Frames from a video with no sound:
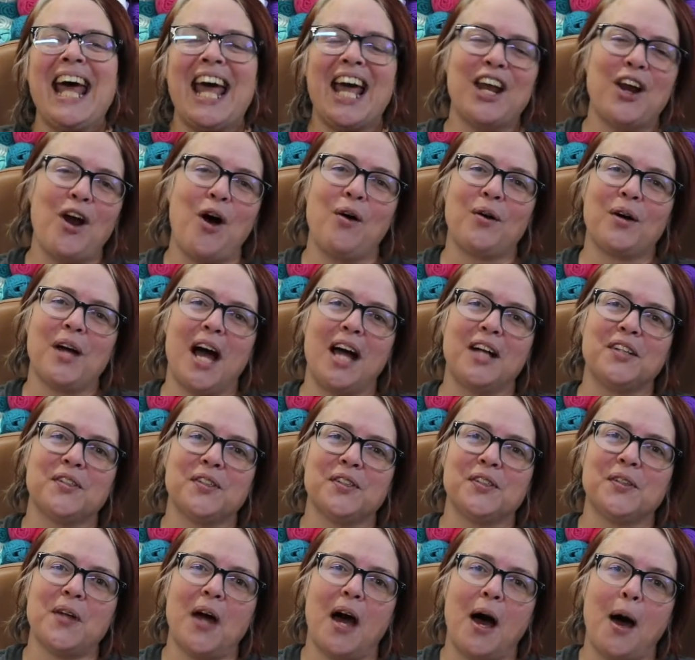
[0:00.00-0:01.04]
and all kinds
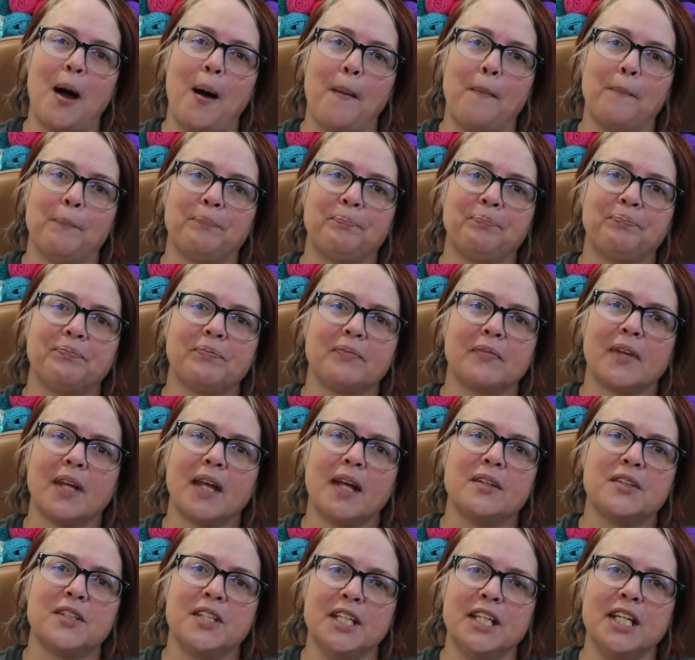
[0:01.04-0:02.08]
of
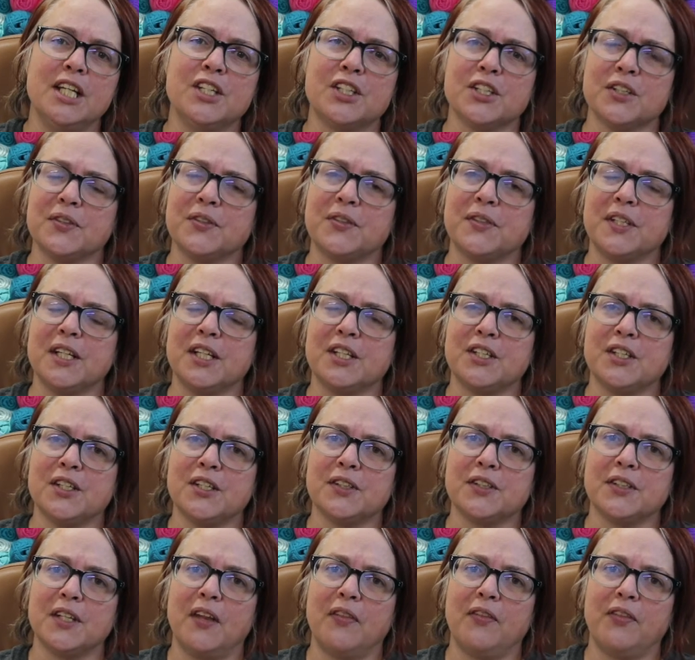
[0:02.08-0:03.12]
Tunisian
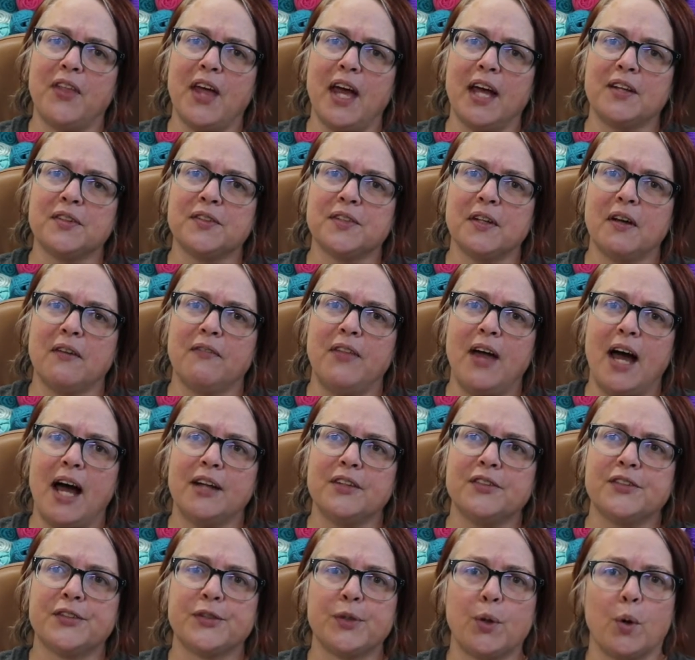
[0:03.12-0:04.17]
stitches and things of
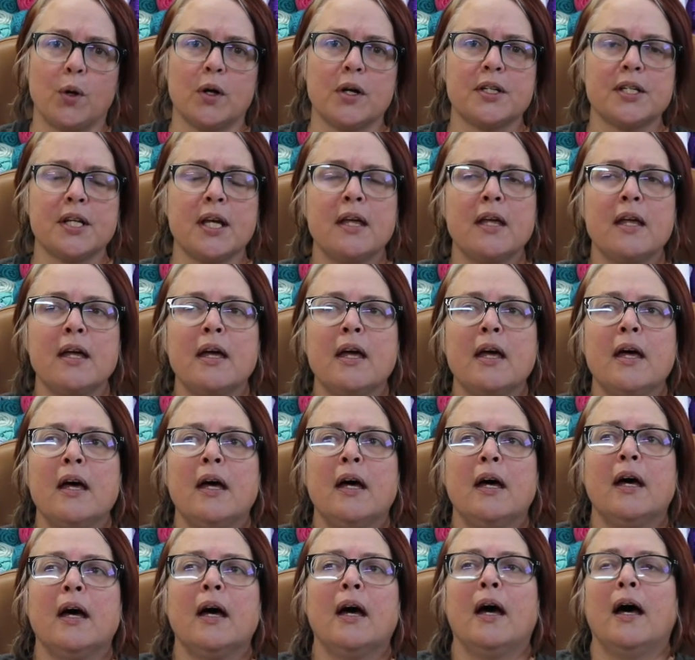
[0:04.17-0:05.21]
that sort.
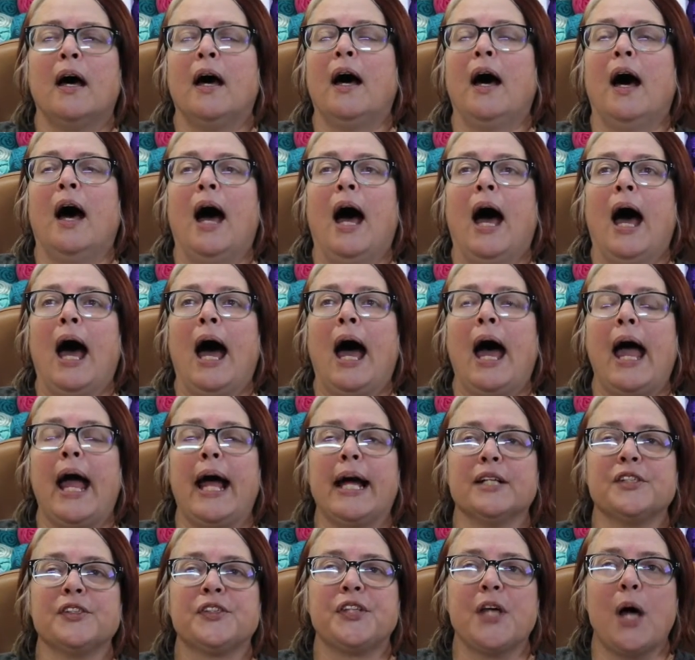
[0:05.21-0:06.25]

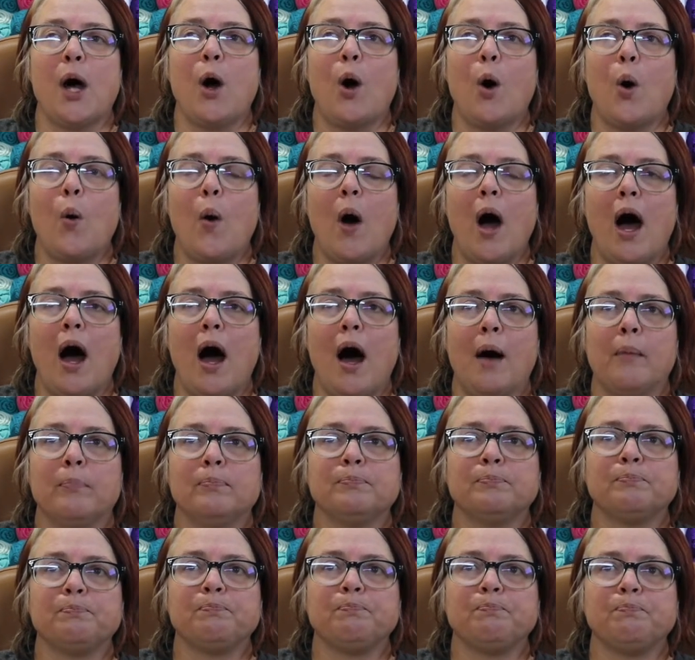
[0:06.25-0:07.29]
And
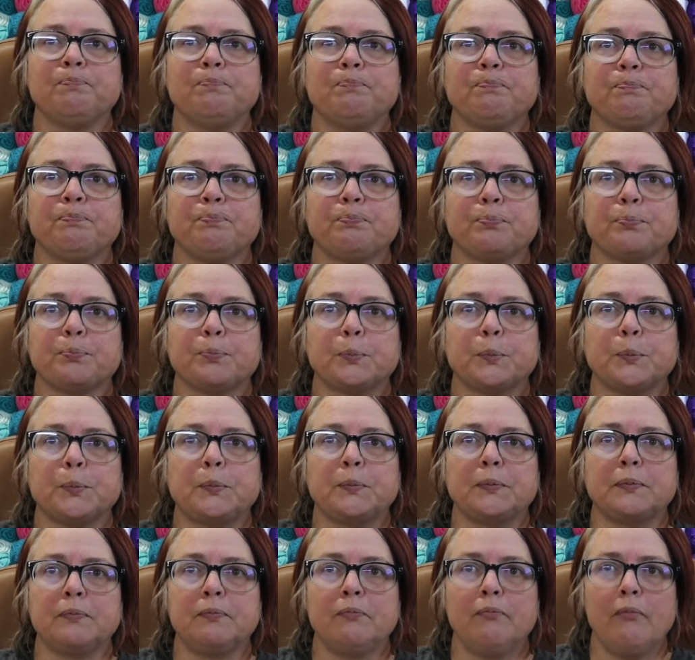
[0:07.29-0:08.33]
so
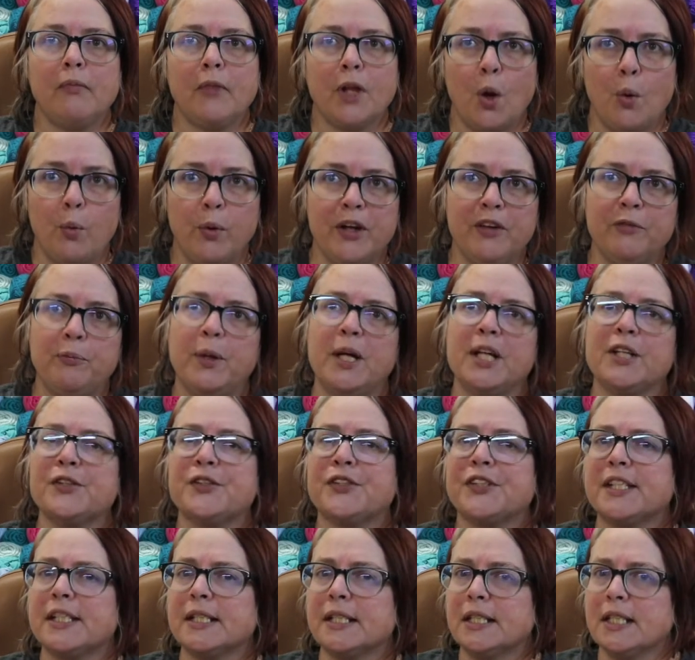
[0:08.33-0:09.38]
we've been
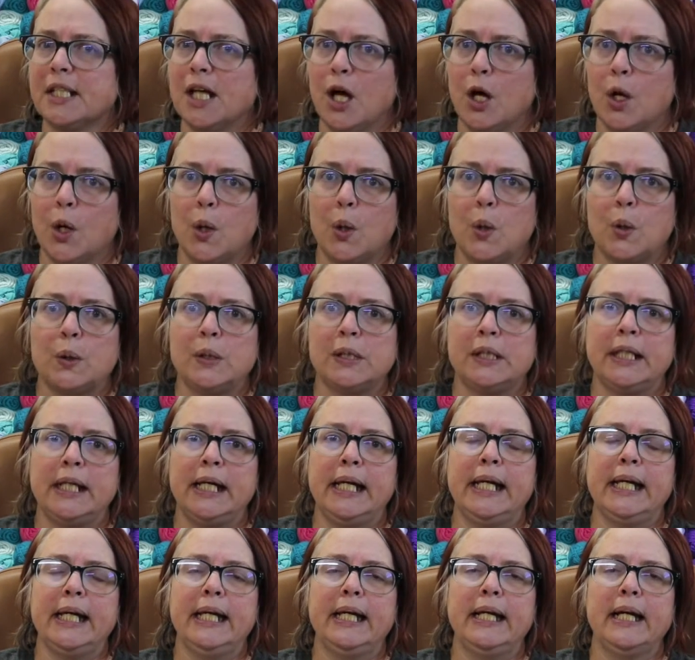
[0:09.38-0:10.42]

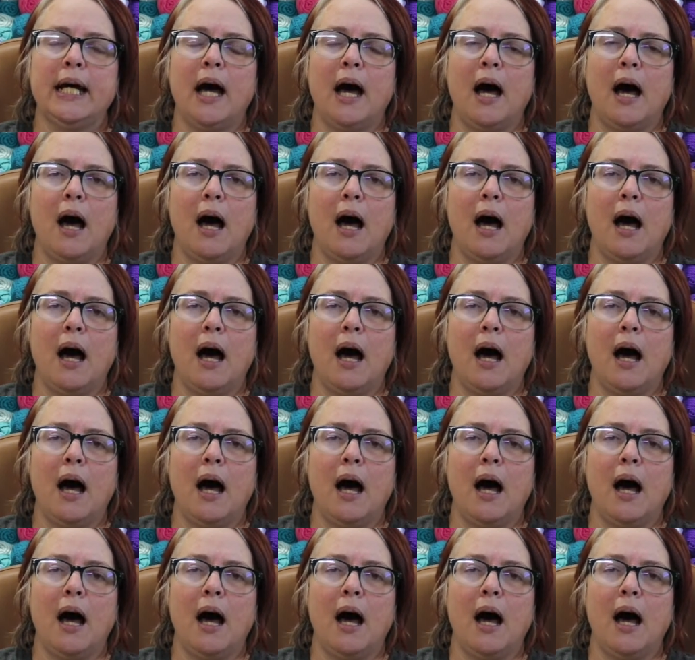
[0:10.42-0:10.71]
slowly